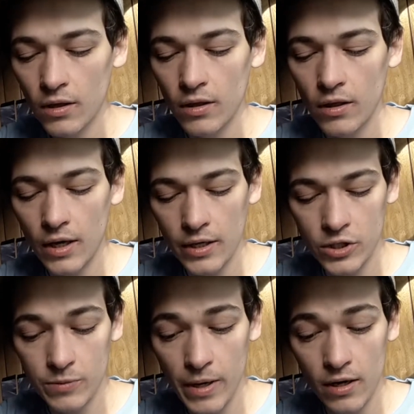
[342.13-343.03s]
that I
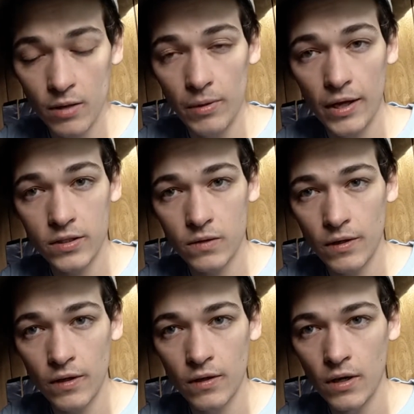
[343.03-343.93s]
just painted the black
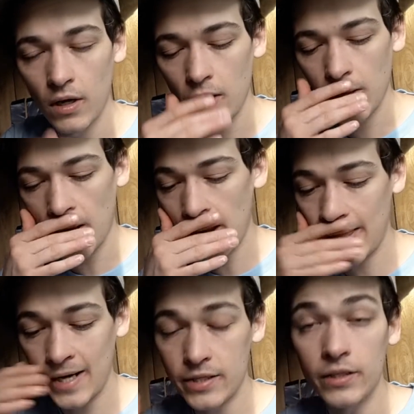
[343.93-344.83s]
square, and
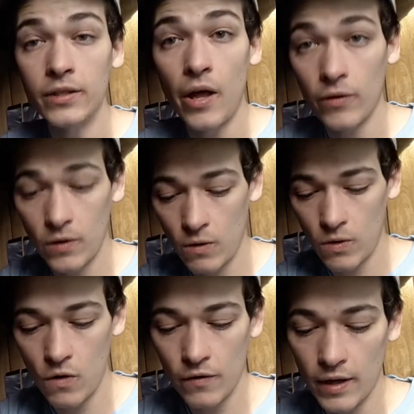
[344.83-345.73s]
then I did another coat
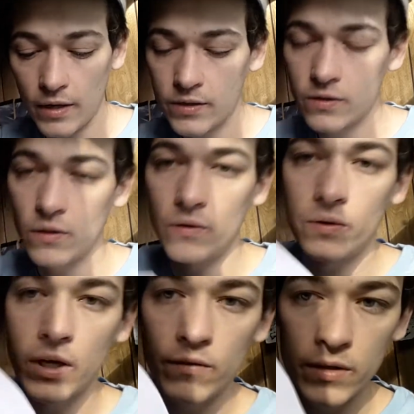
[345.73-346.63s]
over that. So you
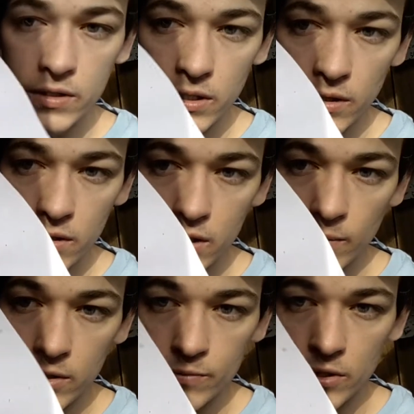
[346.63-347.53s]
can't really see it in this
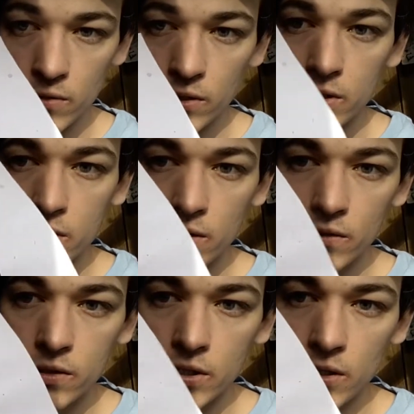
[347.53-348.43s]
image, but you can still
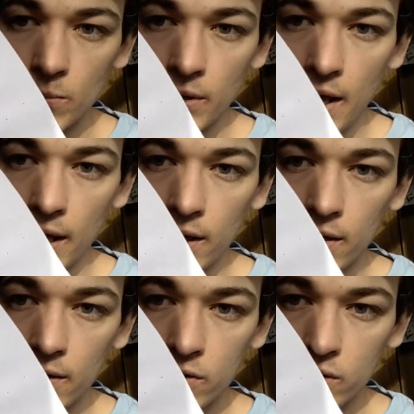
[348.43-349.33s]
see the black
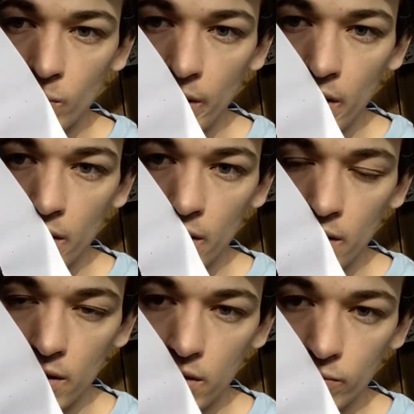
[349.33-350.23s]
square
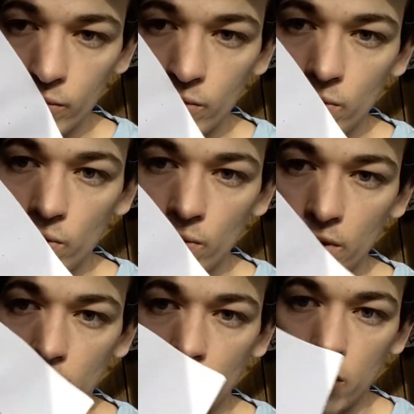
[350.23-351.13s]
through
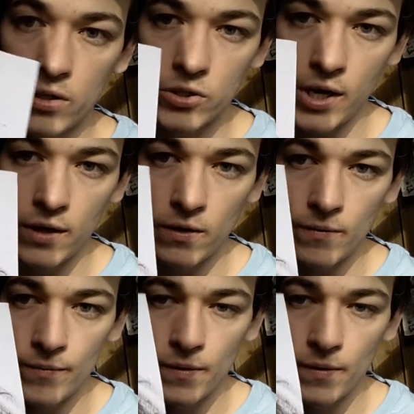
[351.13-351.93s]
the shadow.